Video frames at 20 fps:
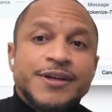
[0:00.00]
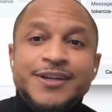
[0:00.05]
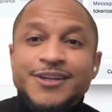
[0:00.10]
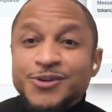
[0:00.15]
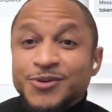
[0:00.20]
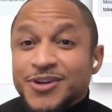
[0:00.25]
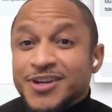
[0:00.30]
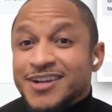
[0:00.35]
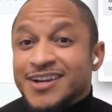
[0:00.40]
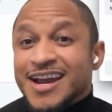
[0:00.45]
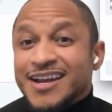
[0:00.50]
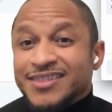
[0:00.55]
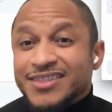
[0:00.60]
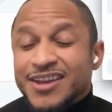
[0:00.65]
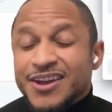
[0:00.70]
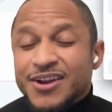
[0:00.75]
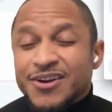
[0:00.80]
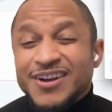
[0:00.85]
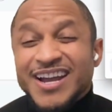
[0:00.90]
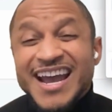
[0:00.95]
You connect
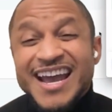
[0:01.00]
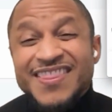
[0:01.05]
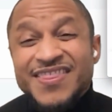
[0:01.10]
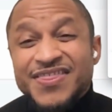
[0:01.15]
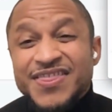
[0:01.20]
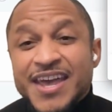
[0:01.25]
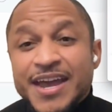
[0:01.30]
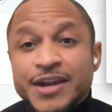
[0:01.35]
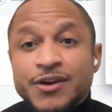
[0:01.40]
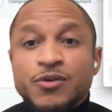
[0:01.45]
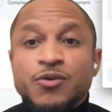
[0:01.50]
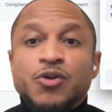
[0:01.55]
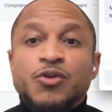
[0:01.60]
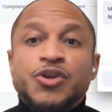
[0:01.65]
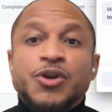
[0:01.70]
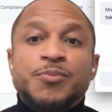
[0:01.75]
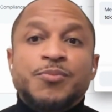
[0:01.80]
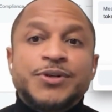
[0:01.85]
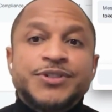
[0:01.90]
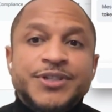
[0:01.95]
there, and then
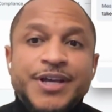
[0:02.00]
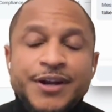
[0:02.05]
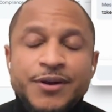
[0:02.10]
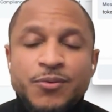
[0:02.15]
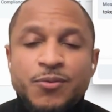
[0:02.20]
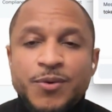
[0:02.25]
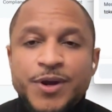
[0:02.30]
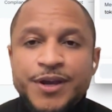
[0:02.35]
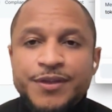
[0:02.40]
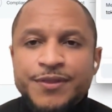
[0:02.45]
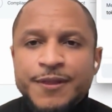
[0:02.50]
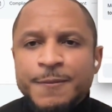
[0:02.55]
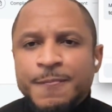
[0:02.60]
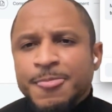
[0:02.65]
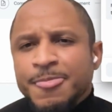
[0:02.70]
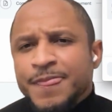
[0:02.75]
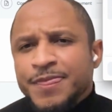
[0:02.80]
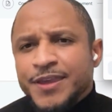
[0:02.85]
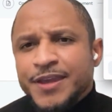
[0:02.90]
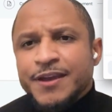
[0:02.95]
you're presented with
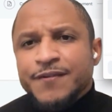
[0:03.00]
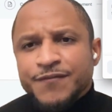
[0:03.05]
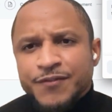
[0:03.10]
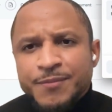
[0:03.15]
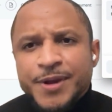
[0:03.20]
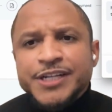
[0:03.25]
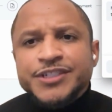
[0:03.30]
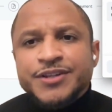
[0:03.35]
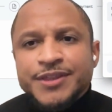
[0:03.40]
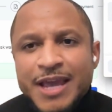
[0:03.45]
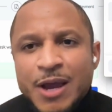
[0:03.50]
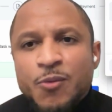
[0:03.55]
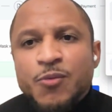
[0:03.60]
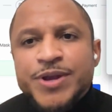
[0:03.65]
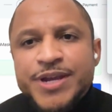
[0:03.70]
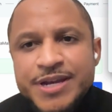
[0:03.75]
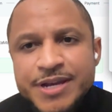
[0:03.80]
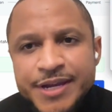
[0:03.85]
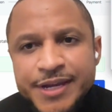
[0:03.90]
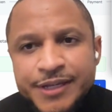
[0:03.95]
the information that
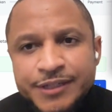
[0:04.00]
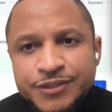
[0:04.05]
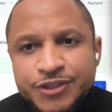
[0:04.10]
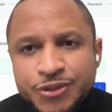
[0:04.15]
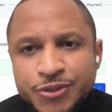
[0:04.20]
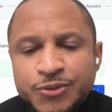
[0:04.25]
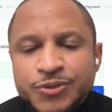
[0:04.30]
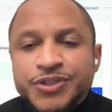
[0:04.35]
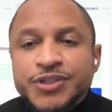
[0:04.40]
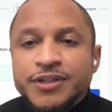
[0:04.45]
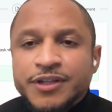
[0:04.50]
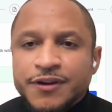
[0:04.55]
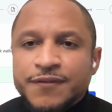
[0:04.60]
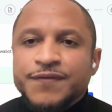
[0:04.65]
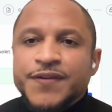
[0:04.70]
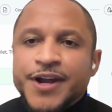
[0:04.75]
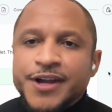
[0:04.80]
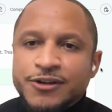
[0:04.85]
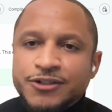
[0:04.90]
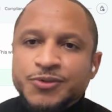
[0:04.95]
we need to
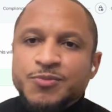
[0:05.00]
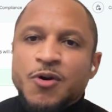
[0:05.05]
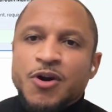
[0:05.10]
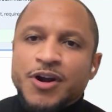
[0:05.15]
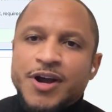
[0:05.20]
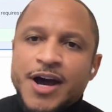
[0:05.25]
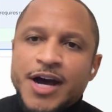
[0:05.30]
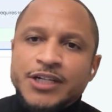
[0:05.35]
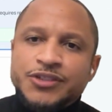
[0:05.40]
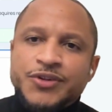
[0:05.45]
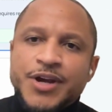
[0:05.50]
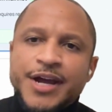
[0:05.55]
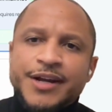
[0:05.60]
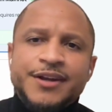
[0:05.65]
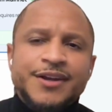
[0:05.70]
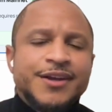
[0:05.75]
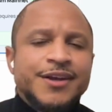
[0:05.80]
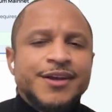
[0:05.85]
solidify your smart contract.